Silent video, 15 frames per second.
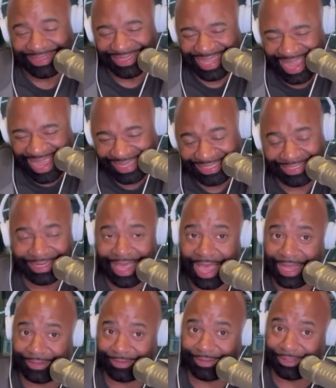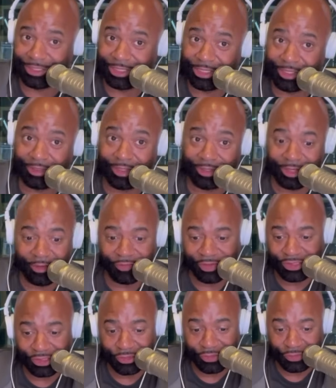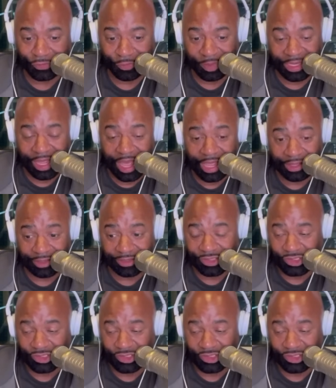that's not good enough excuse for me either.